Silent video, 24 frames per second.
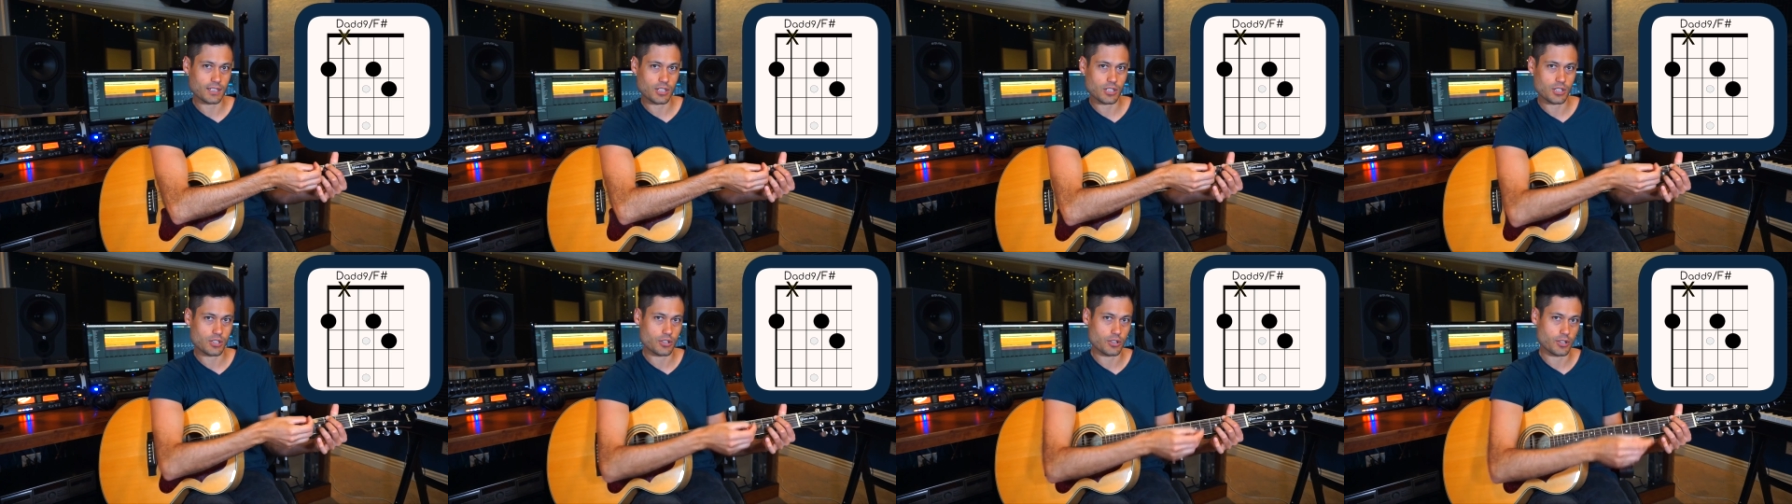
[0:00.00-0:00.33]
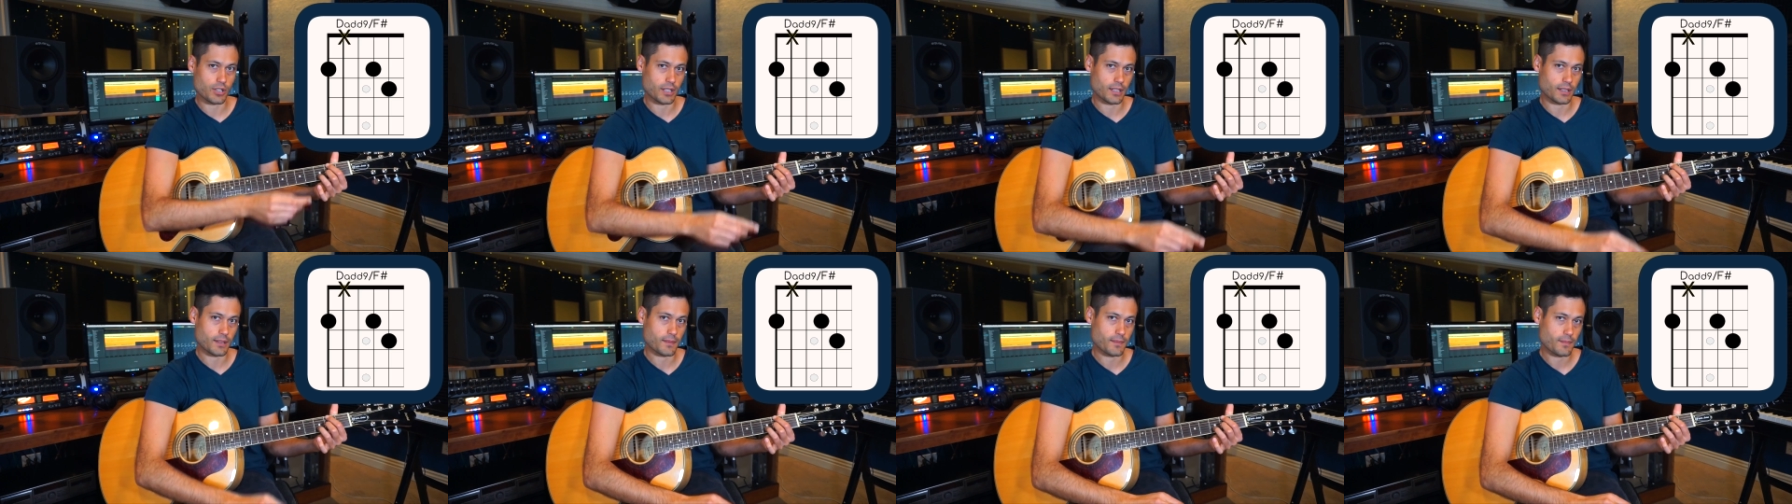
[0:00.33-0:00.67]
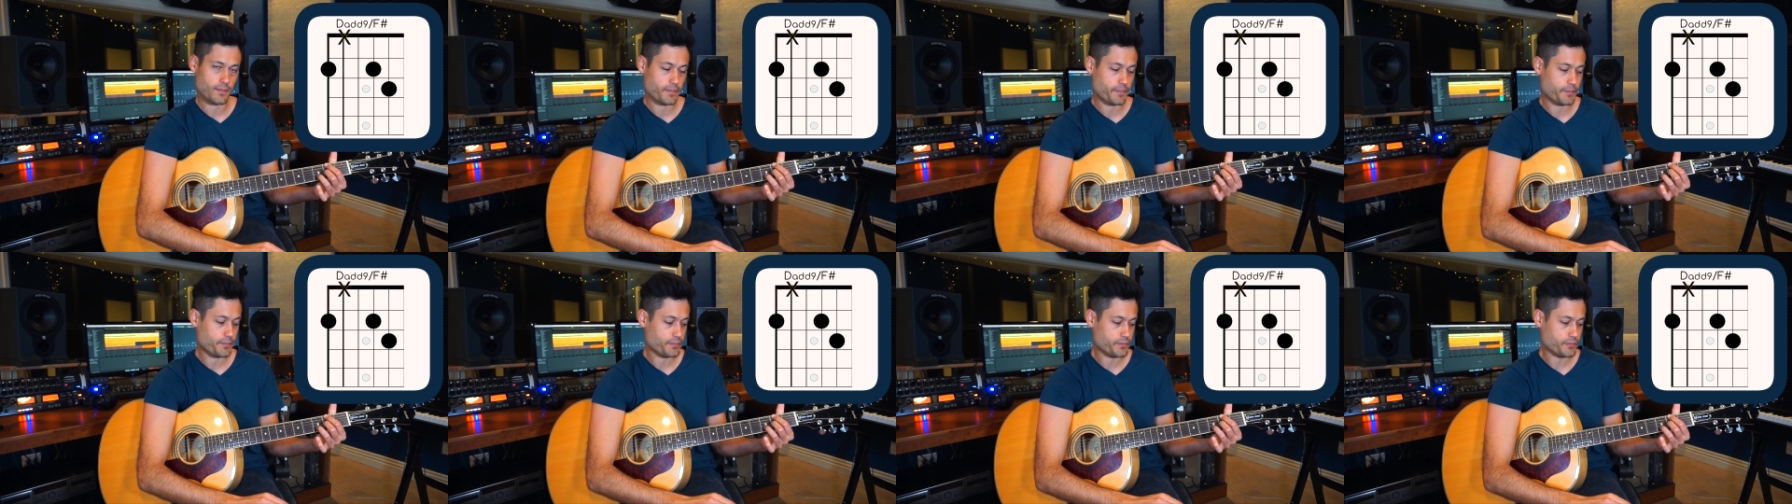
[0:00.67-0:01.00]
string,
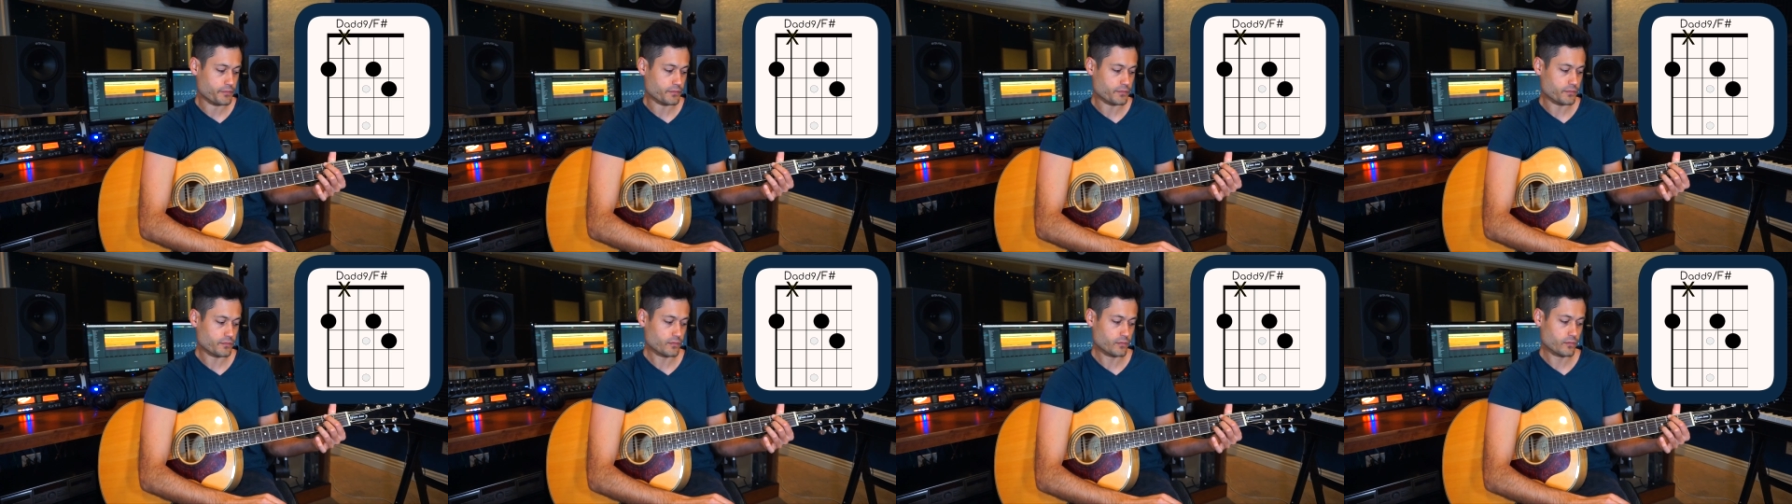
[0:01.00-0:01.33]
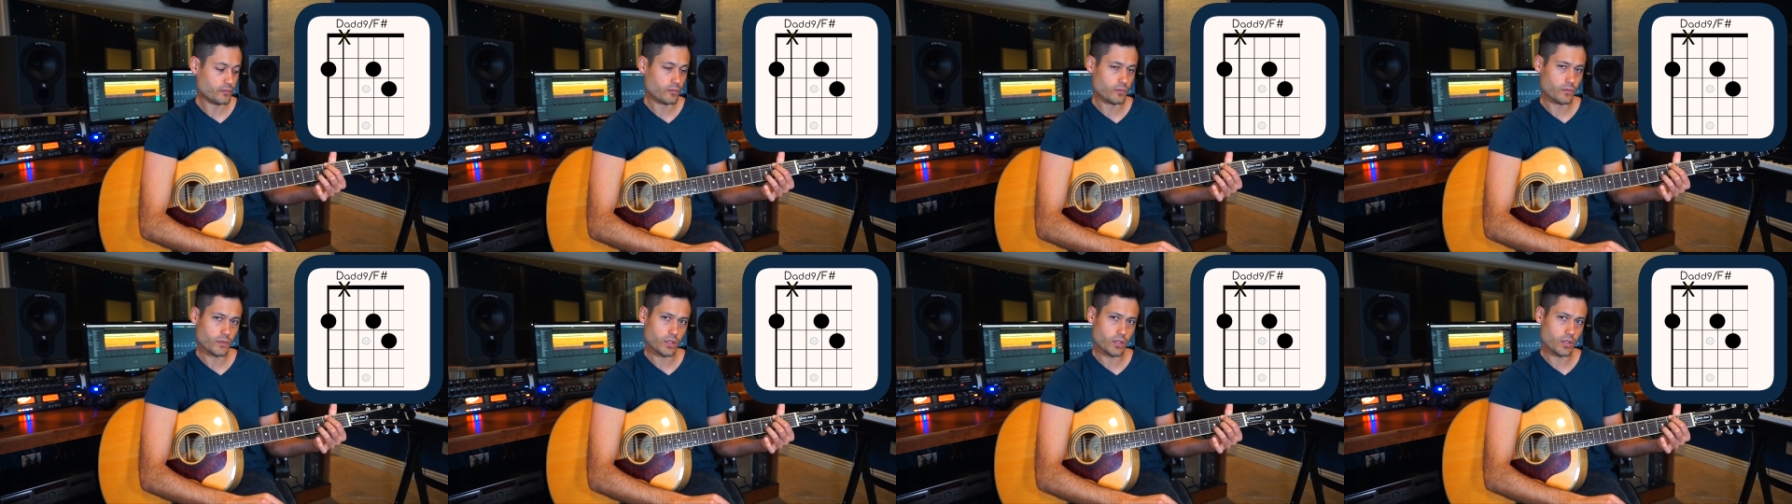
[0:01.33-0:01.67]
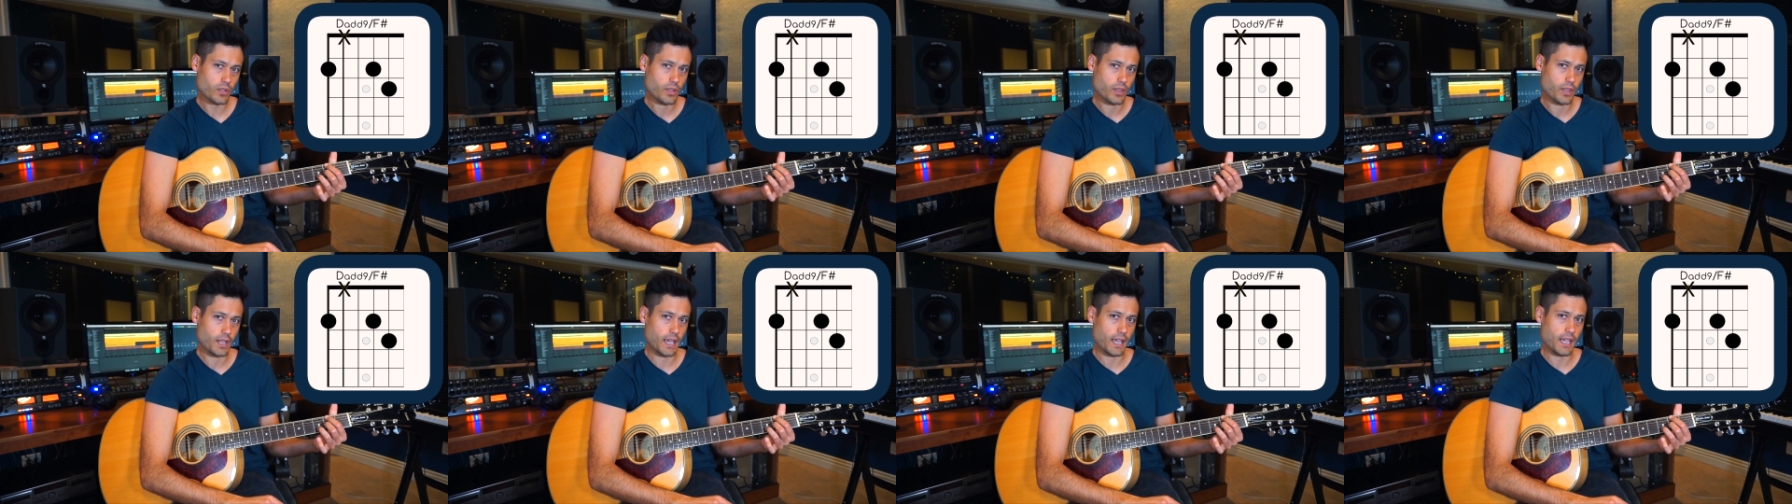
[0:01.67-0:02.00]

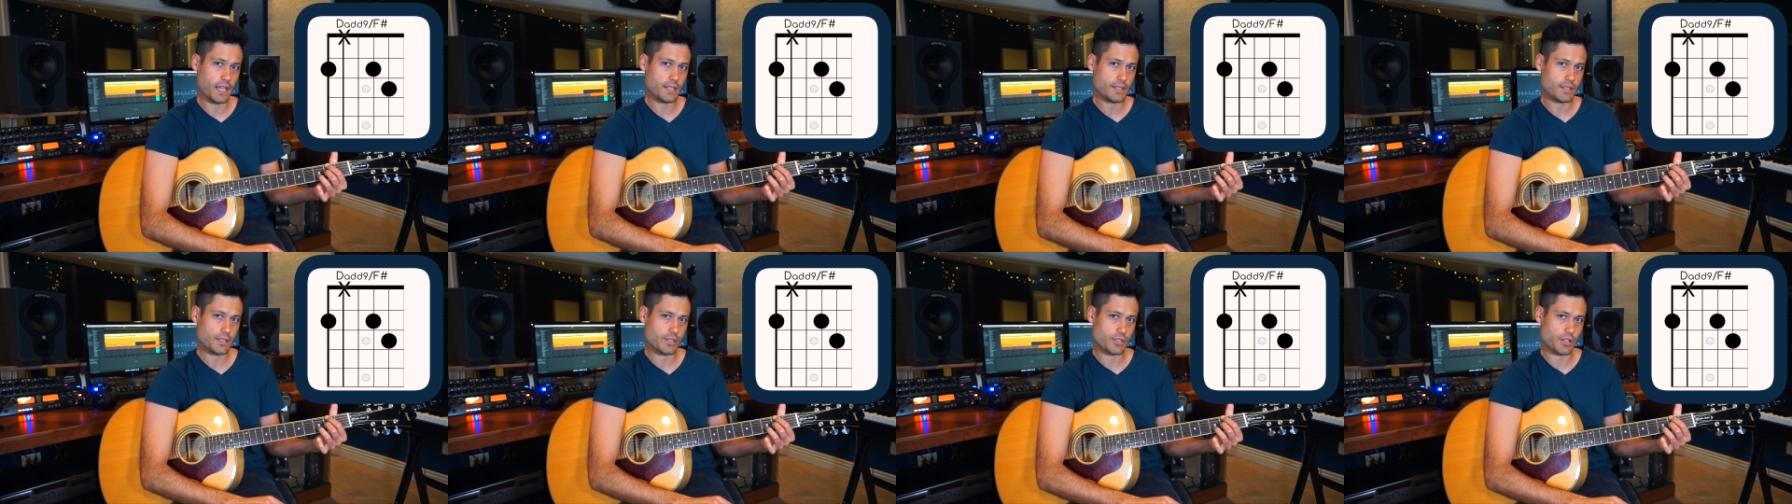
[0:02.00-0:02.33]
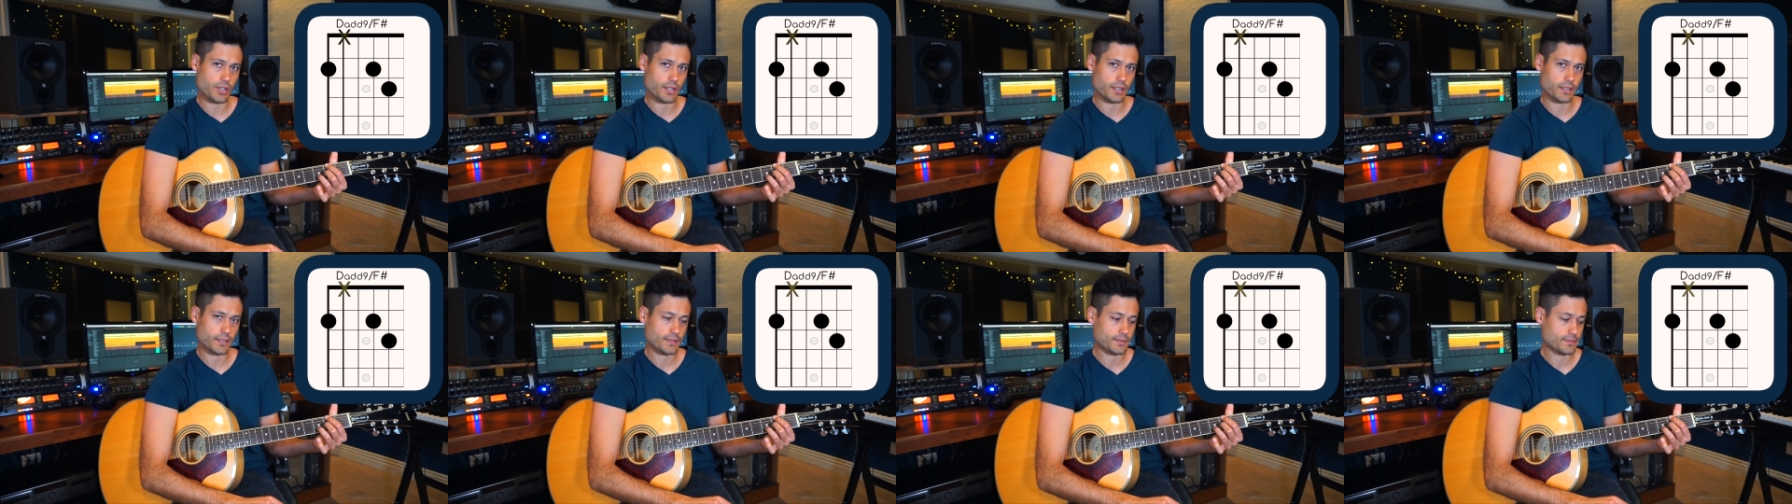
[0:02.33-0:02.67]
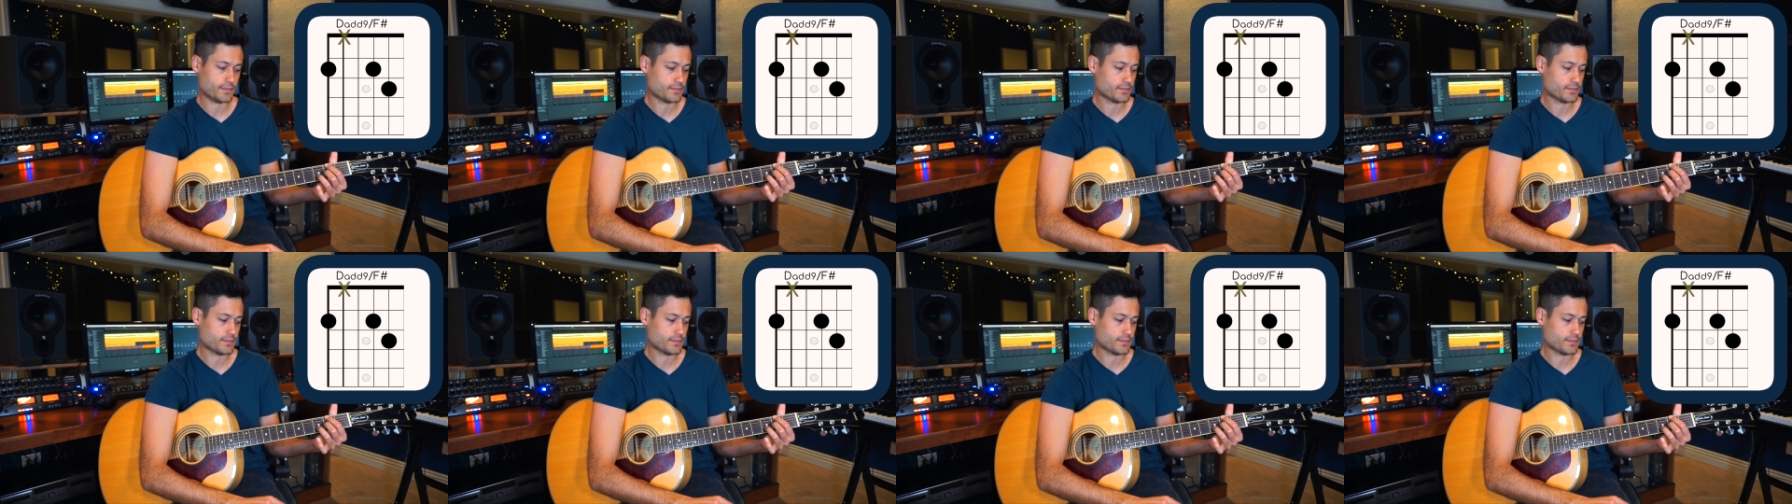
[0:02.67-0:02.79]
the A string,